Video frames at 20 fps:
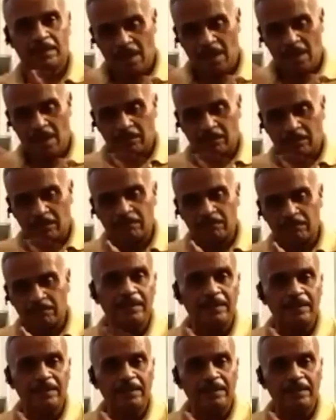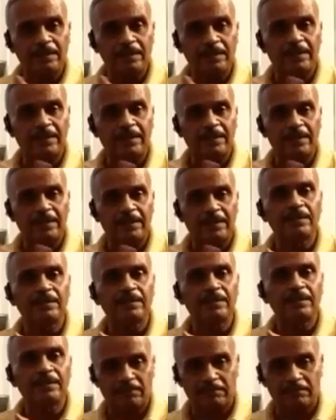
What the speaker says: Boom, beep, beep, boom.